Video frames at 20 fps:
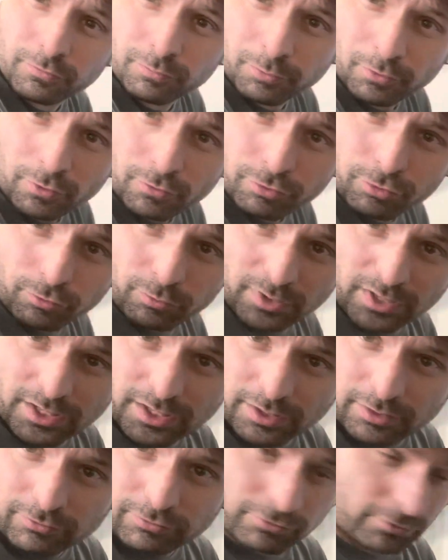Pro
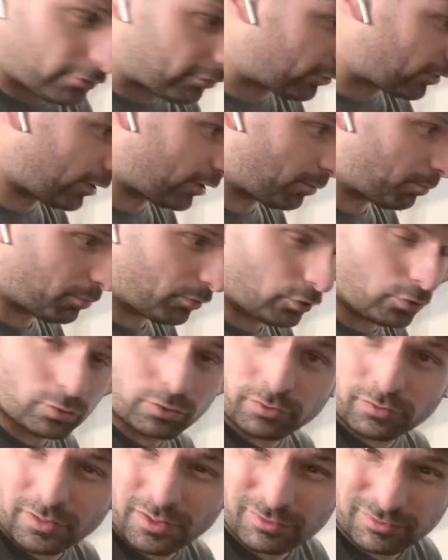3 is just a
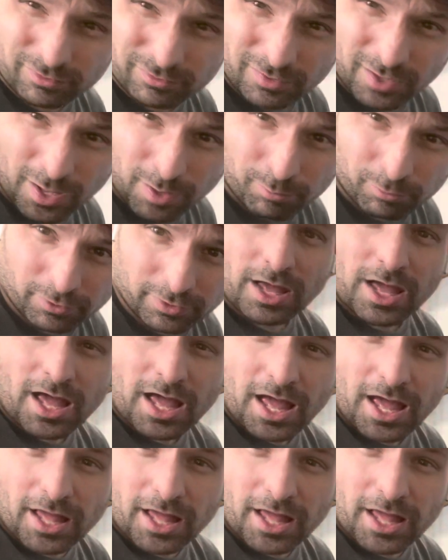computer that's a tablet.